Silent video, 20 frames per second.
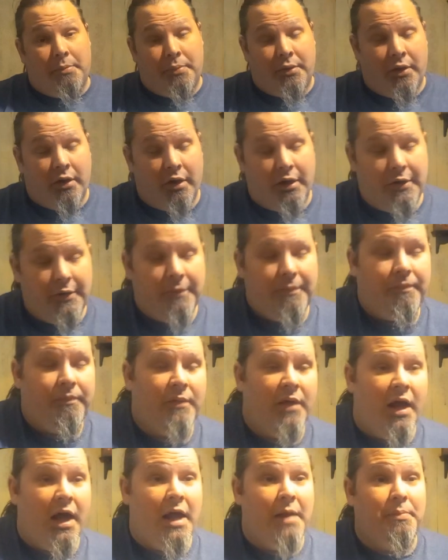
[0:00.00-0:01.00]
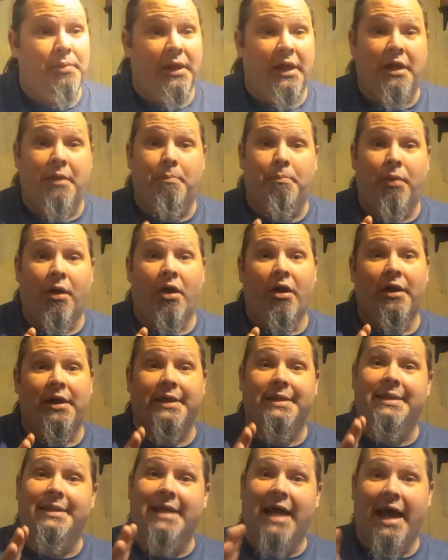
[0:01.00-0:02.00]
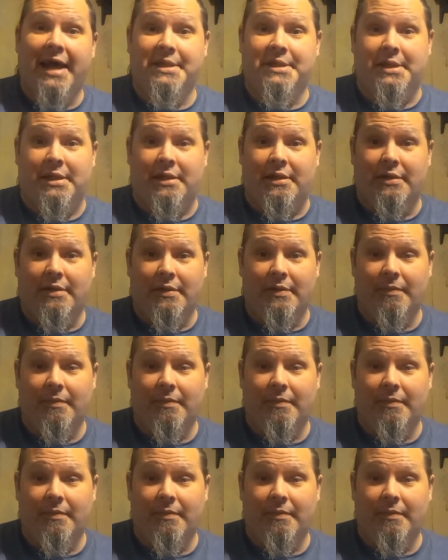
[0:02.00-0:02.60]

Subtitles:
a bard. I played a bard assassin.